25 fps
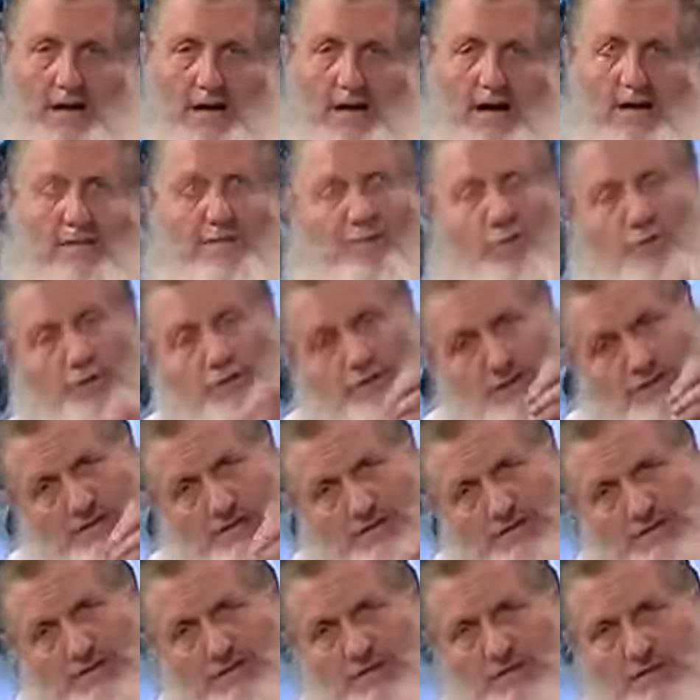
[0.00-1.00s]
And if we're
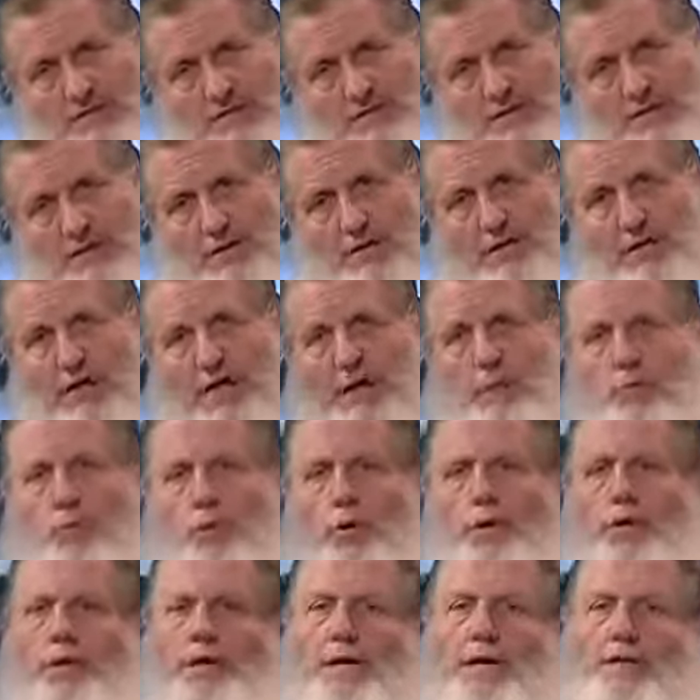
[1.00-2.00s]
sincere and
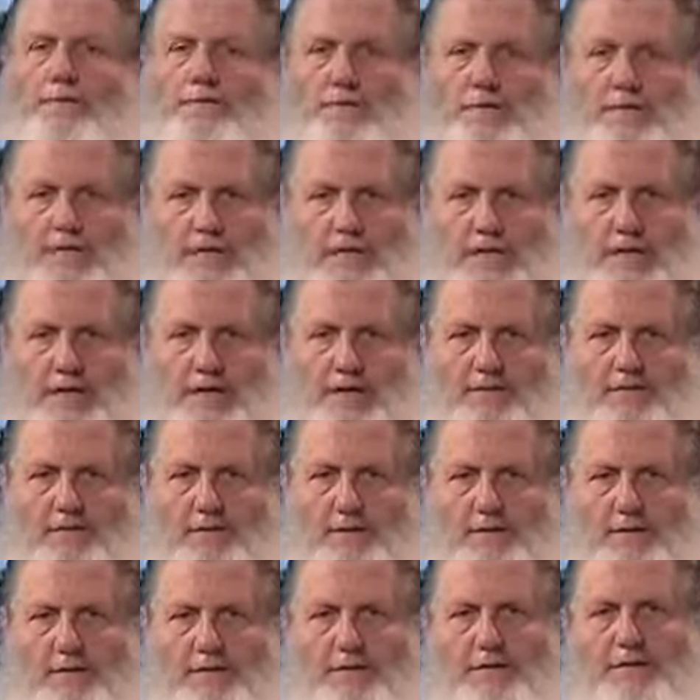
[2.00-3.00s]
working for the sake of
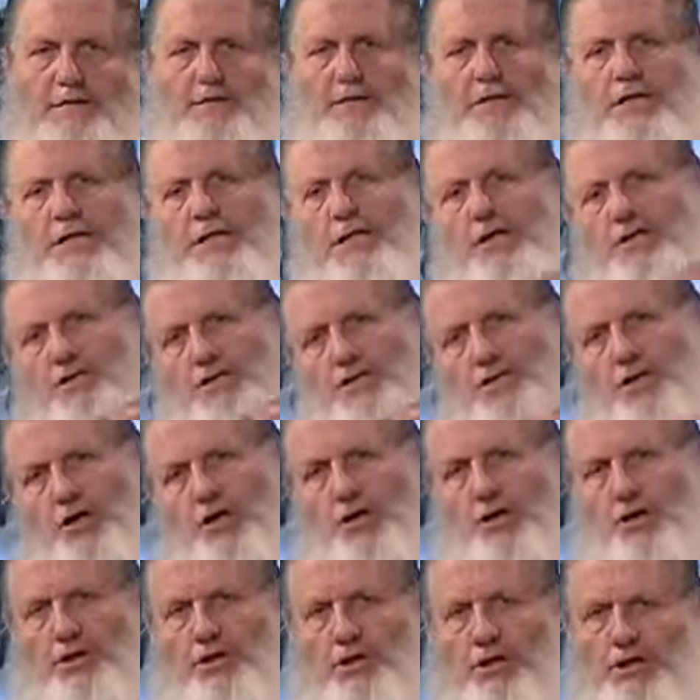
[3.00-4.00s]
Allah, then
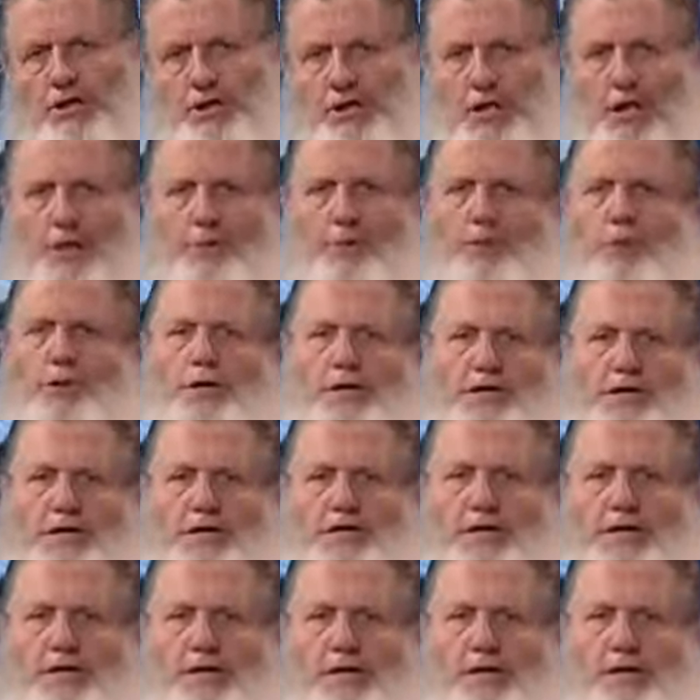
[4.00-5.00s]
inshallah, God
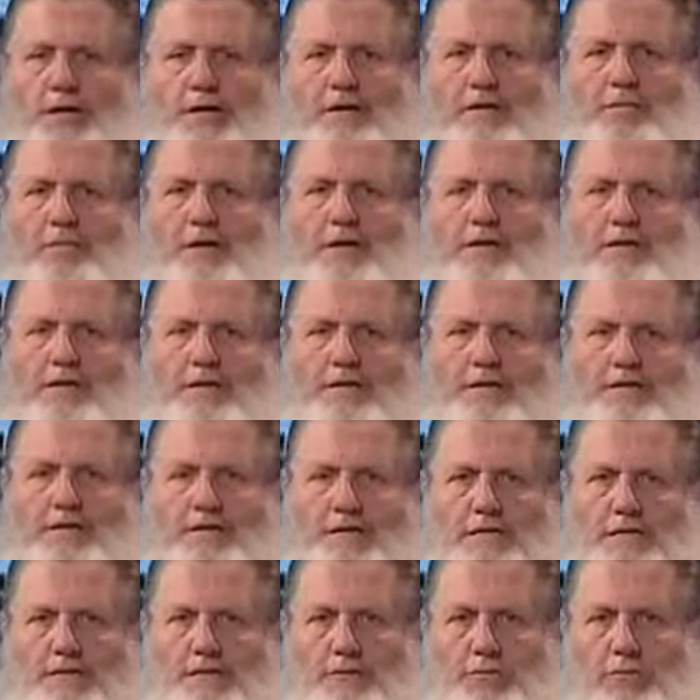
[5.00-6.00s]
willing, he'll make these
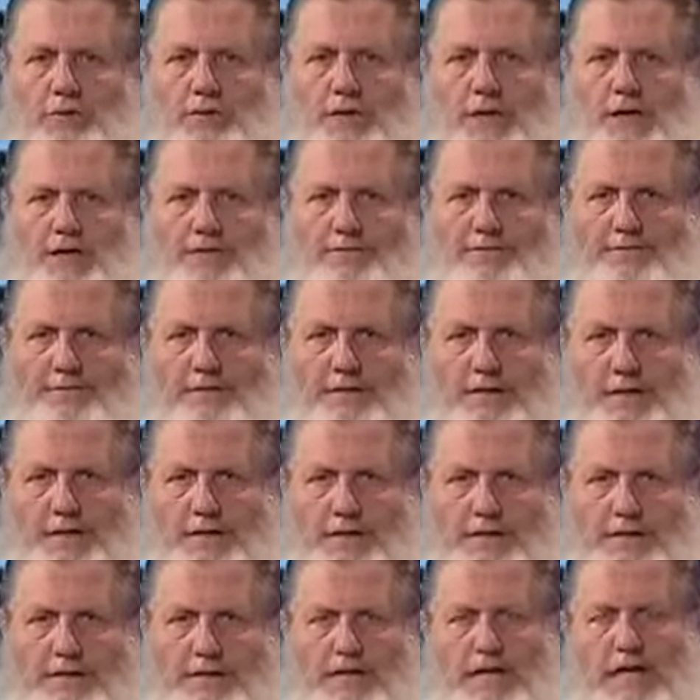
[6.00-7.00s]
things work out for
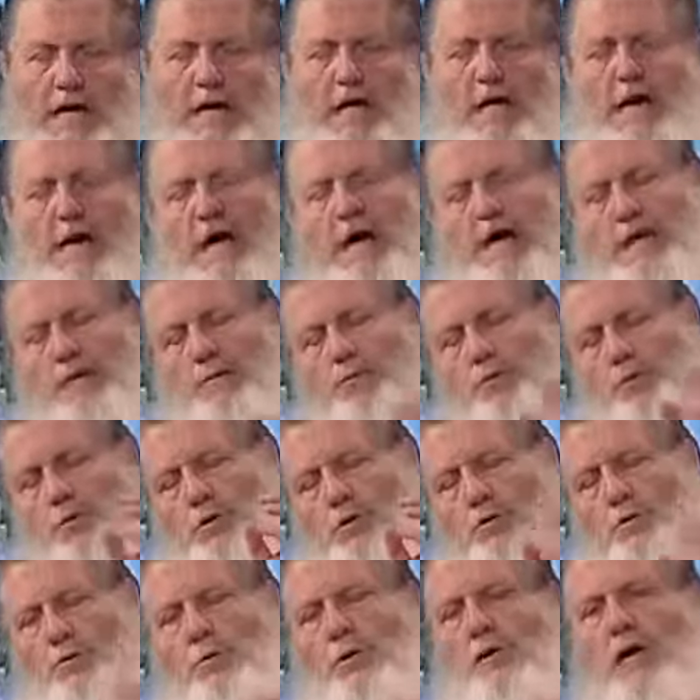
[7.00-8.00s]
us. And
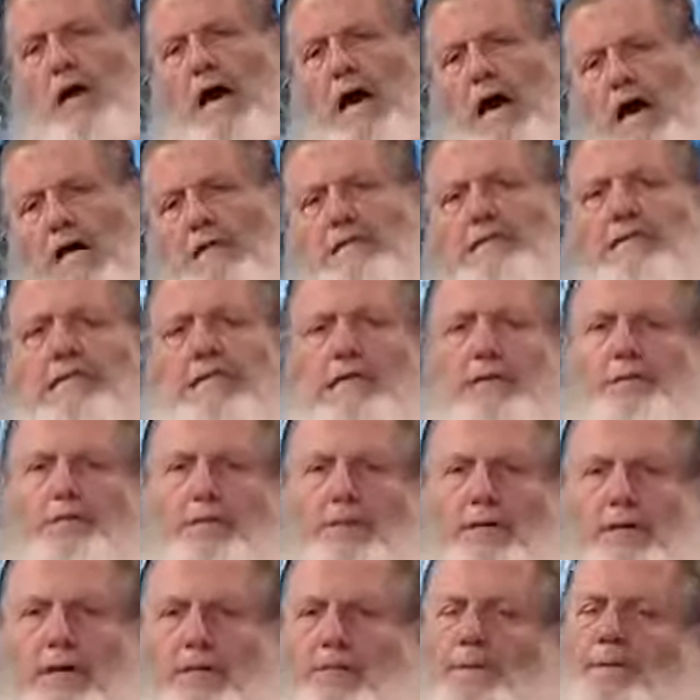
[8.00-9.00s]
when we ask him,
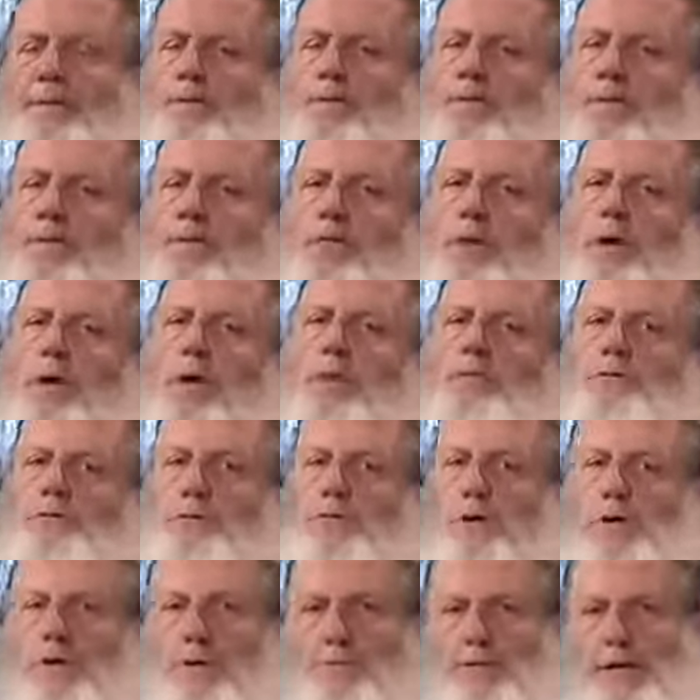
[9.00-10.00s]
and this is what I
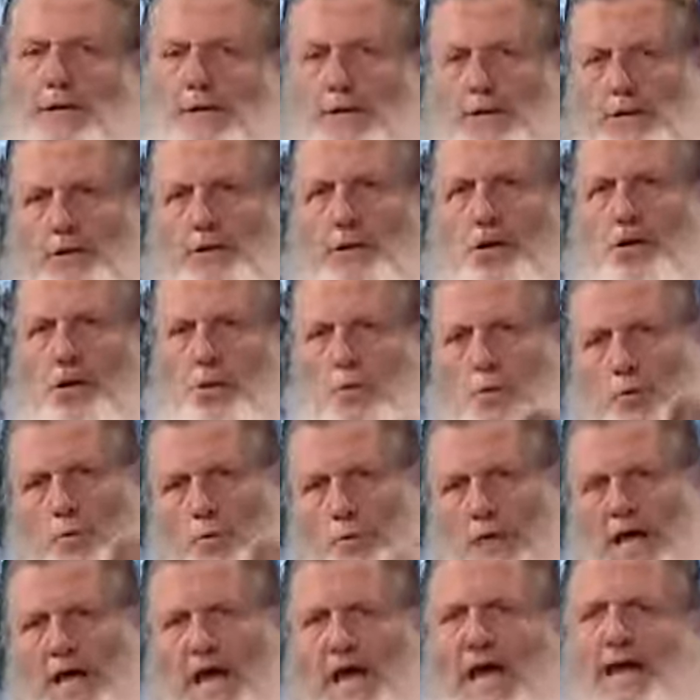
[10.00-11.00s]
was talking about here,
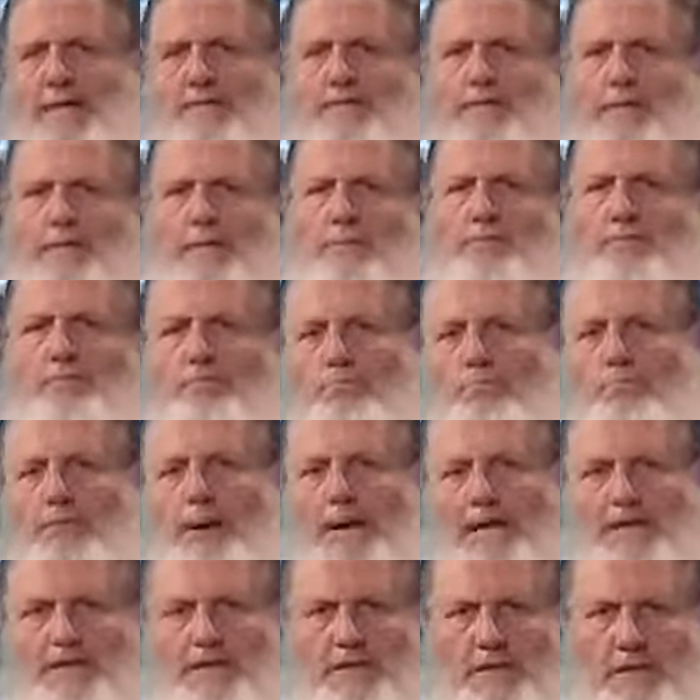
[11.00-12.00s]
when we ask him
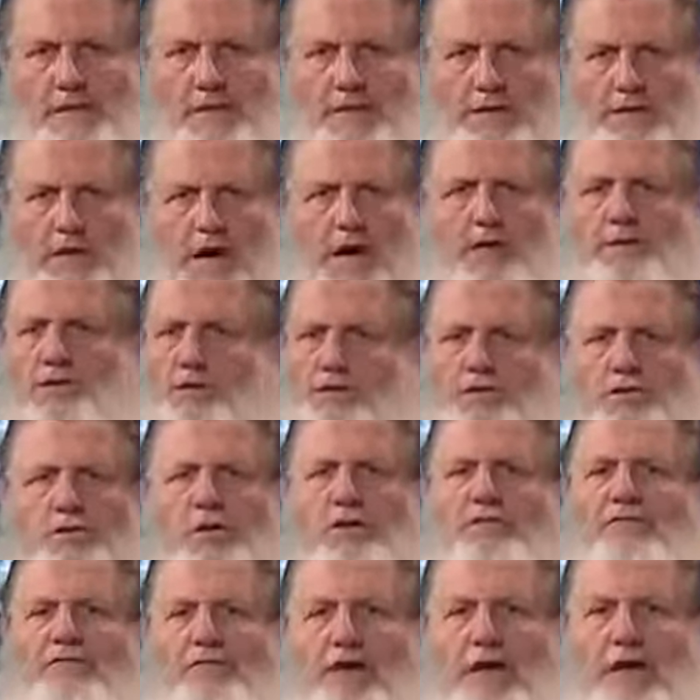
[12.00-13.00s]
based on not
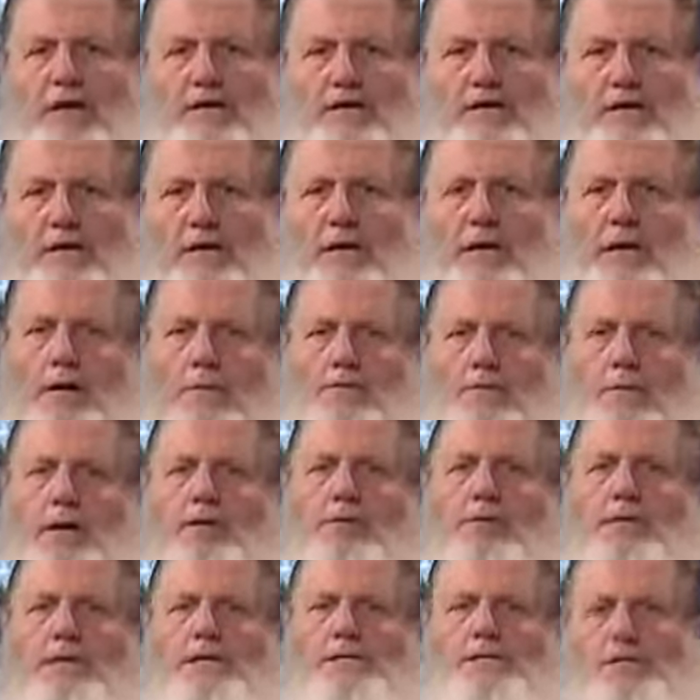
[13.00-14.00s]
just our faith,
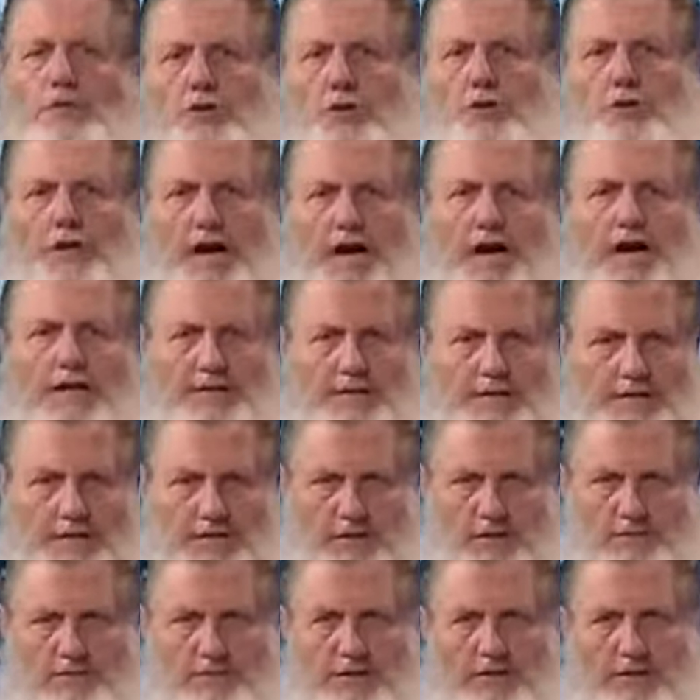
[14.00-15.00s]
but these good
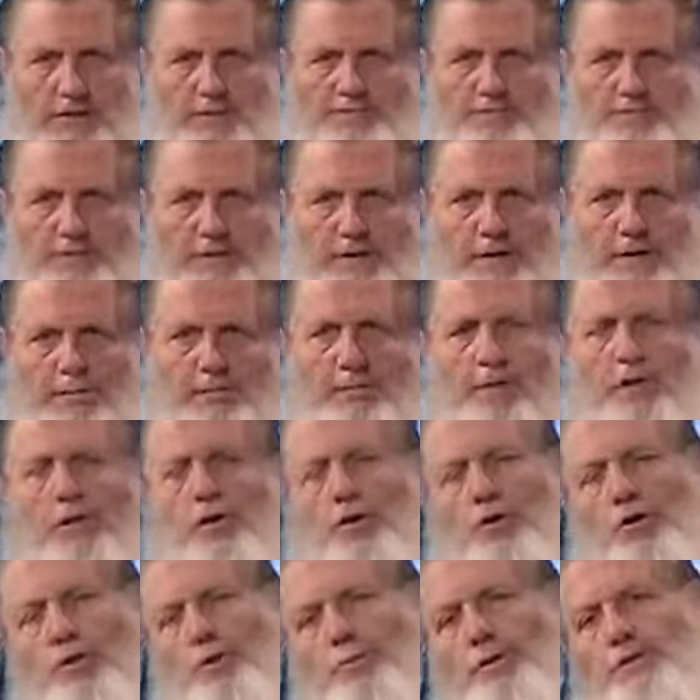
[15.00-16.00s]
actions that we did for him,
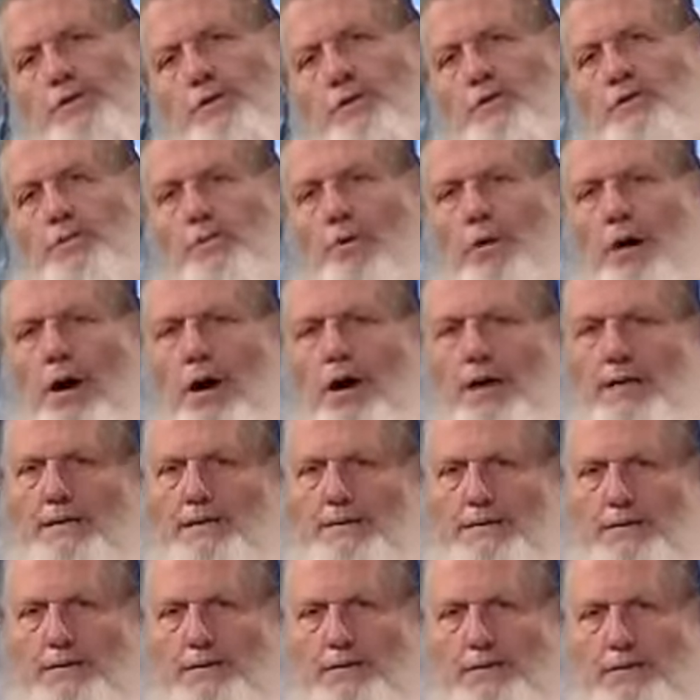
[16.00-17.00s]
you'd be
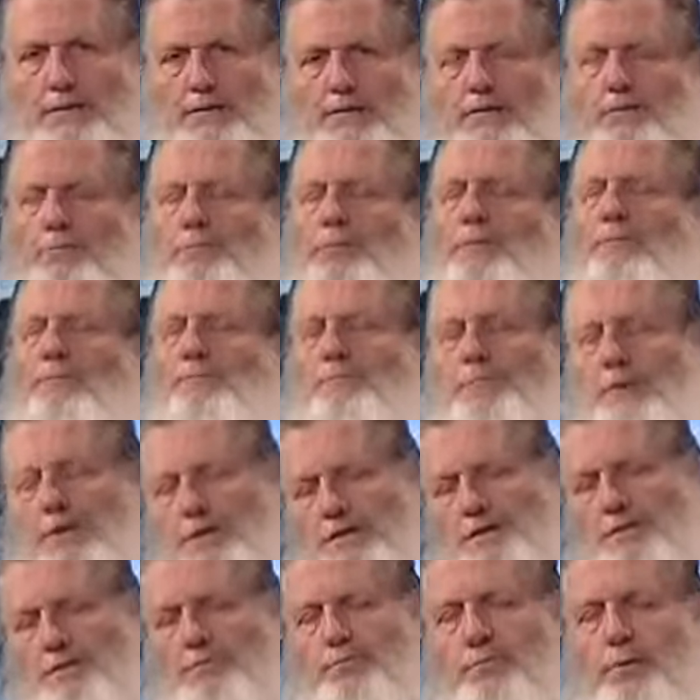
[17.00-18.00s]
surprised. You'd be
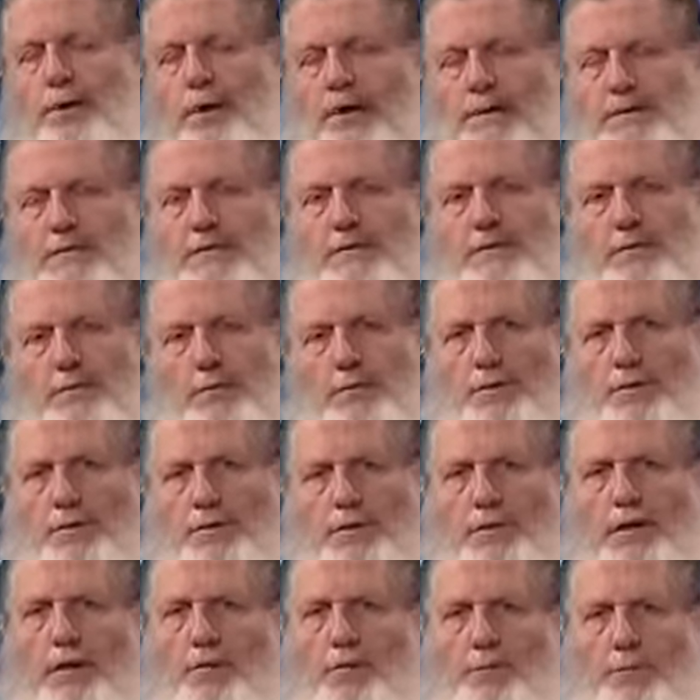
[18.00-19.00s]
very surprised at what
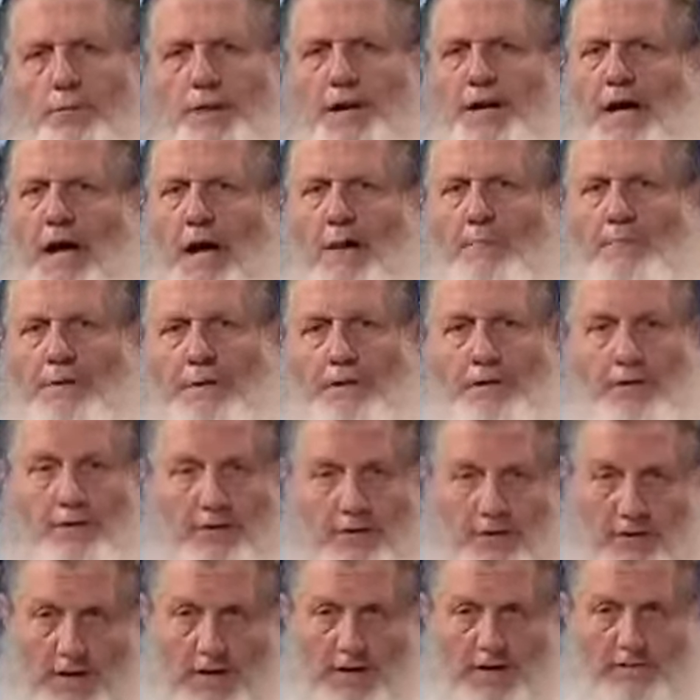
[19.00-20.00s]
Allah will make happen
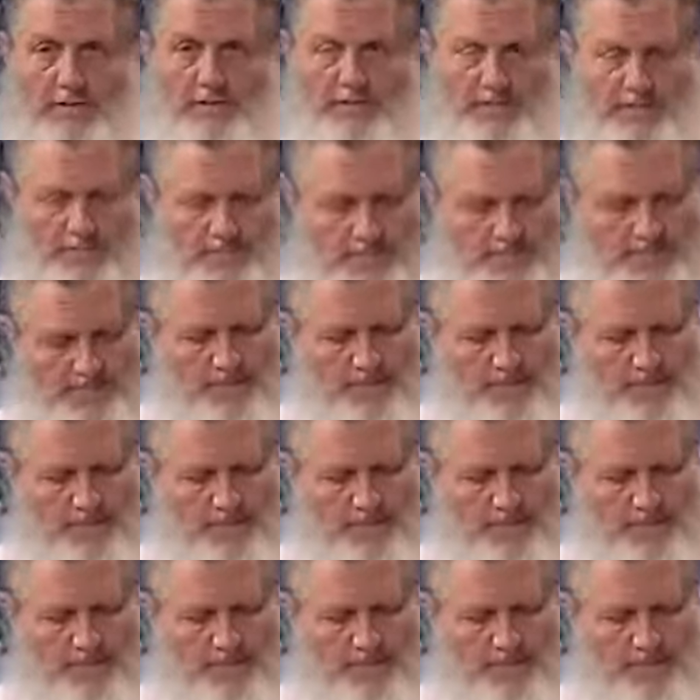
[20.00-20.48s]
in your life.